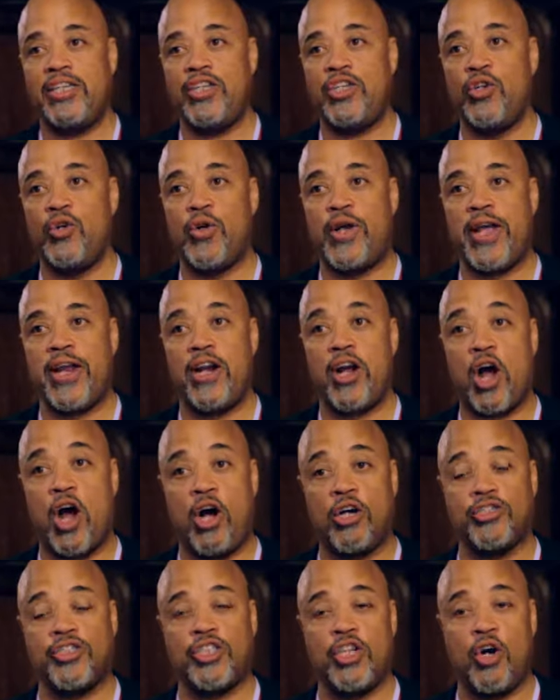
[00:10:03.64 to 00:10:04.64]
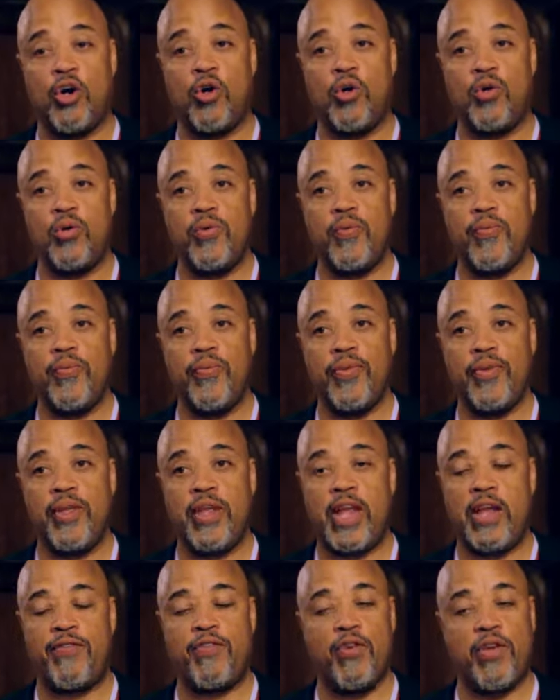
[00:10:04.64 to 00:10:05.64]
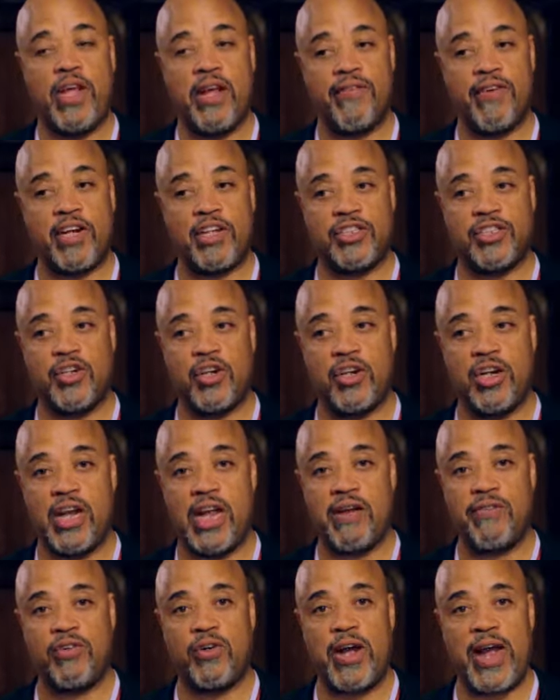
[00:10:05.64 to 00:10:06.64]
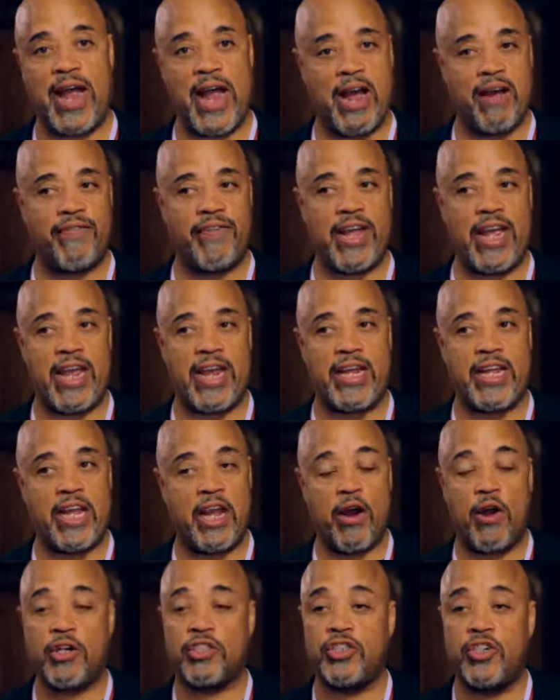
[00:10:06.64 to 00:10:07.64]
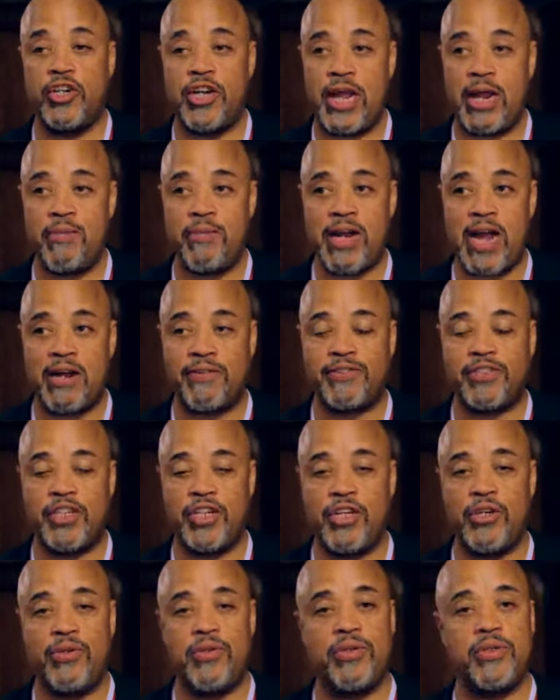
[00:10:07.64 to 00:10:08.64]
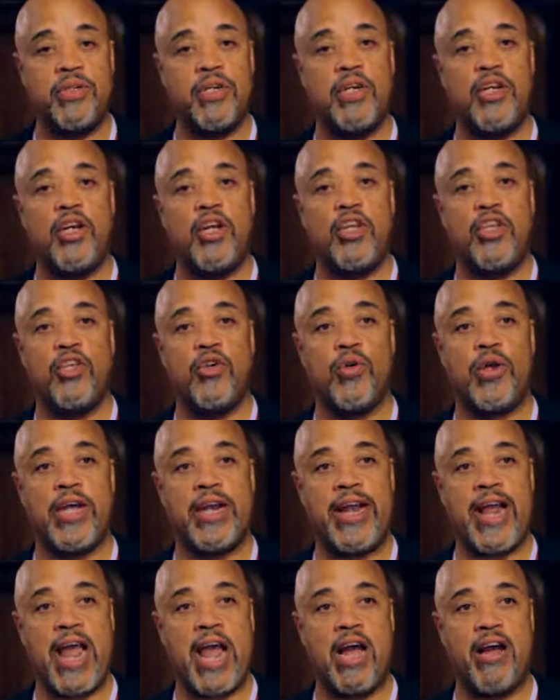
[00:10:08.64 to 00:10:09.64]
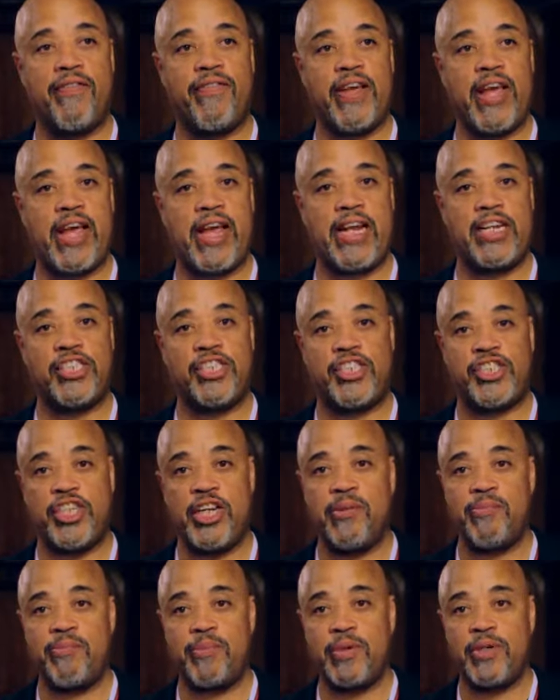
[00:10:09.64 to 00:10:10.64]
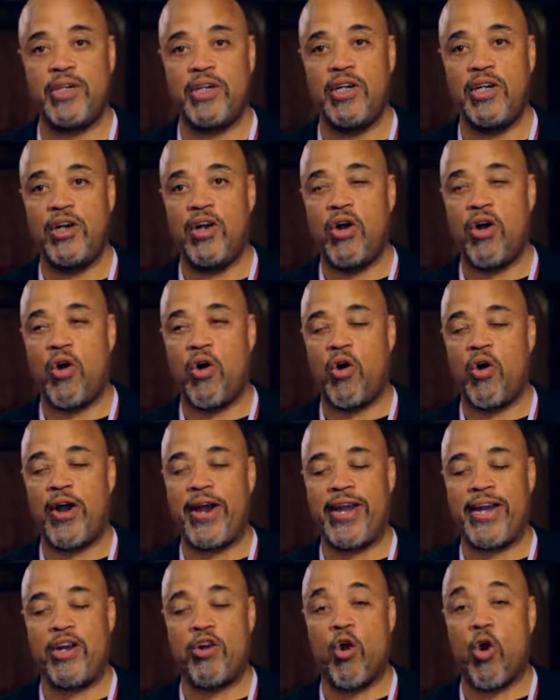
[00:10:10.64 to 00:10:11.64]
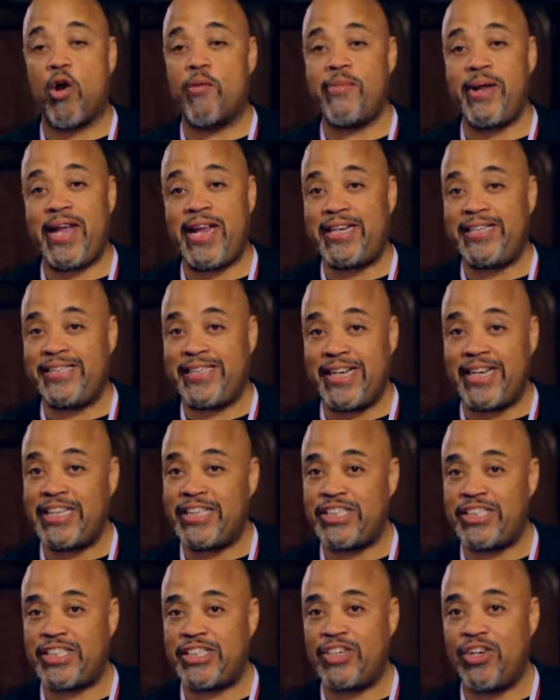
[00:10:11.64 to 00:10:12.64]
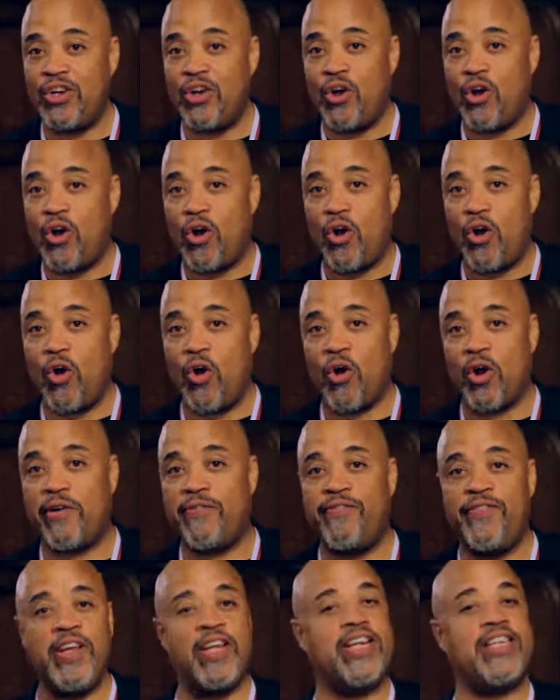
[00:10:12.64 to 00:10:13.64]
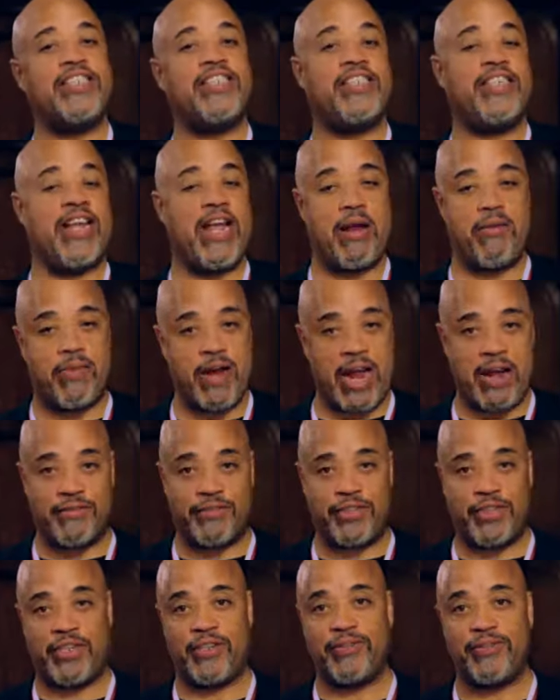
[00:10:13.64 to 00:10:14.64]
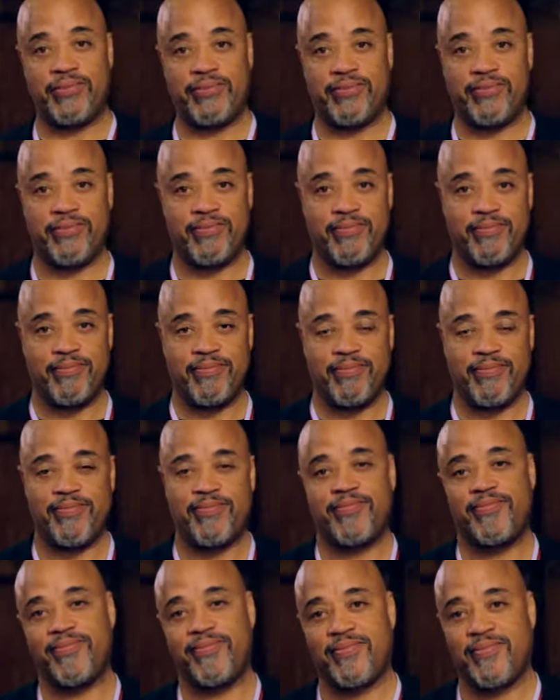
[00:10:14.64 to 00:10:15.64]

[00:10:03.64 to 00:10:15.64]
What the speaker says: You can also, if you give at a certain level, have a character named after you. You can have a ship or a gourmet dish or a village named after you.